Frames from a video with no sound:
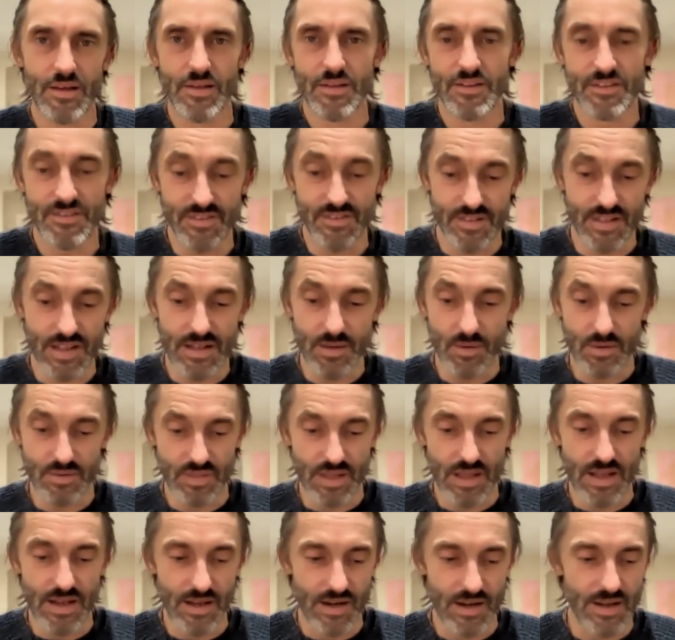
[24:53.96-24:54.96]
So they're
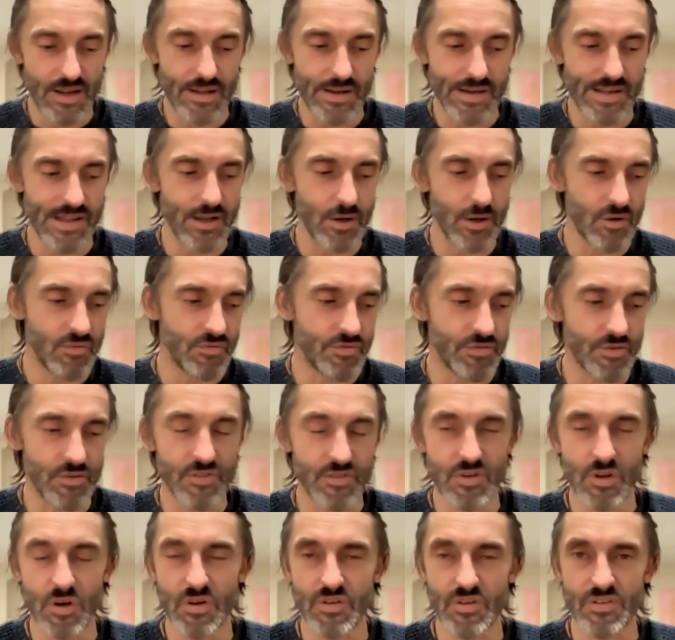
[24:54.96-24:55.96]
going to cling on for
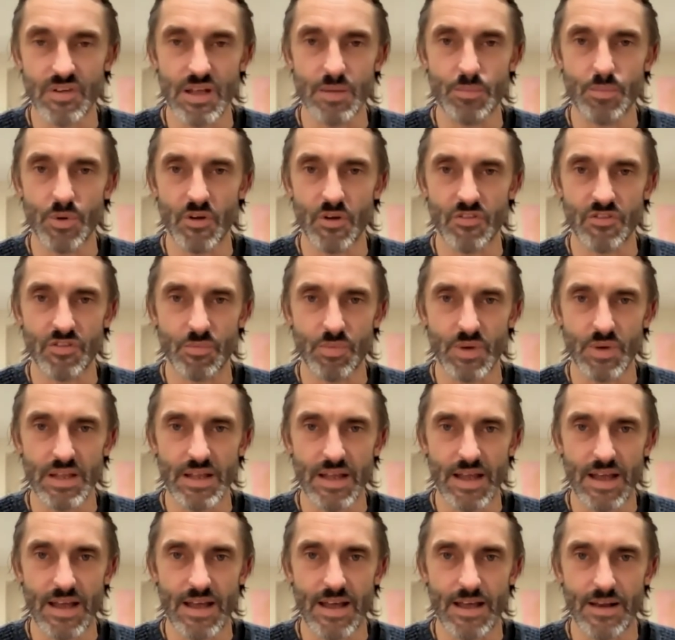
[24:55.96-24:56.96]
as long as they possibly
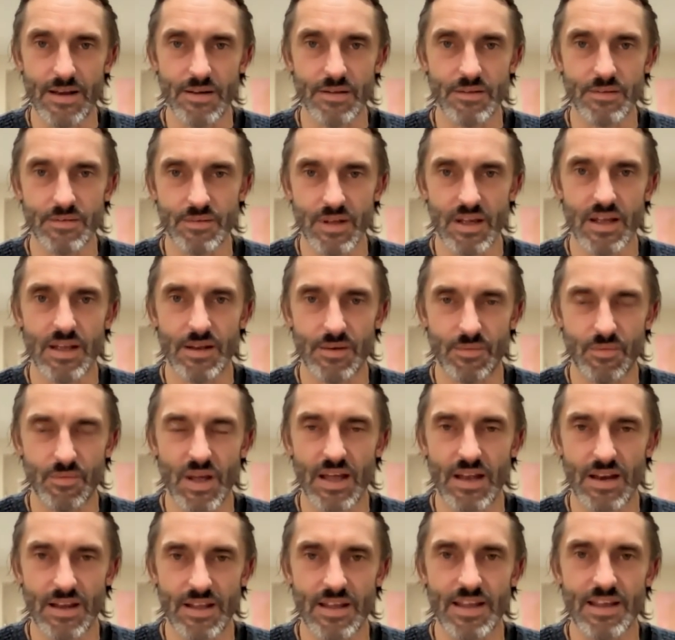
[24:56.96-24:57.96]
can,
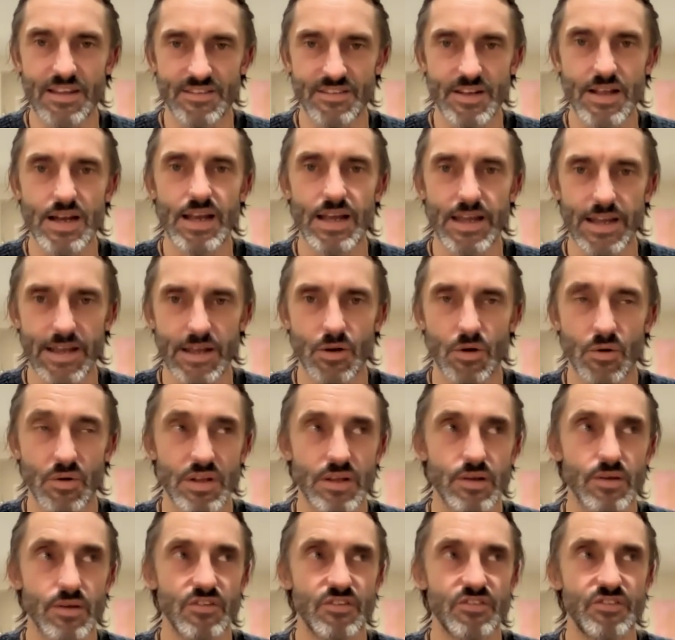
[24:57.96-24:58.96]
and it is clinging on.
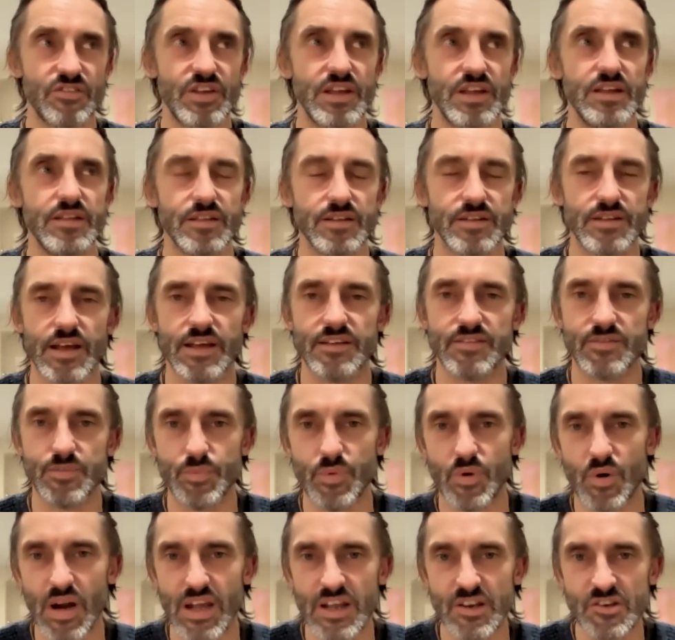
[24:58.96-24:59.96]
You can see the
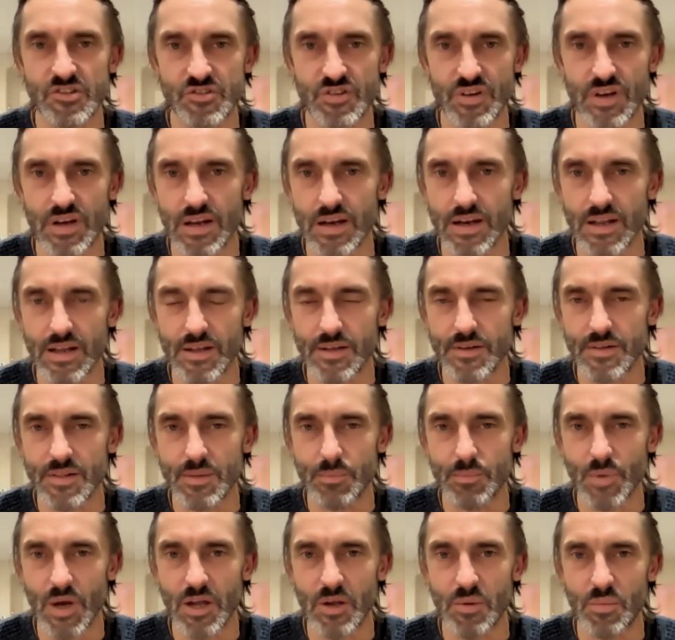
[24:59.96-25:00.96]
desperation in it at the
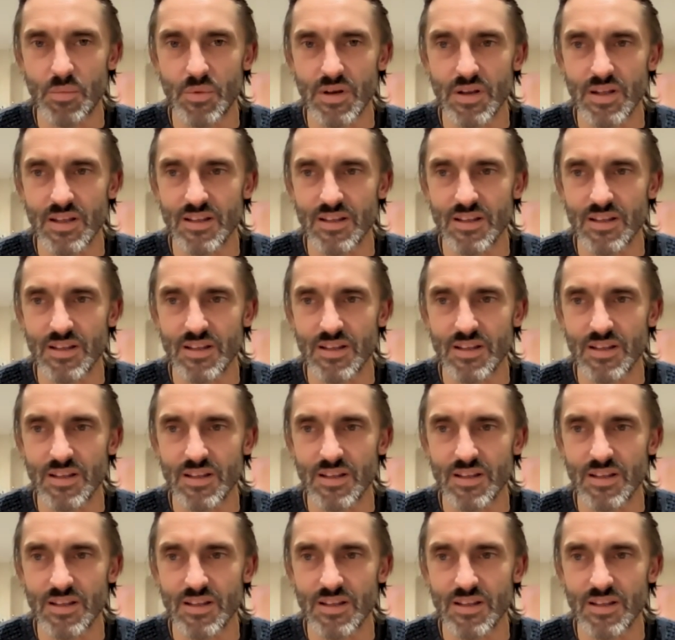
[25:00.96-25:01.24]
moment.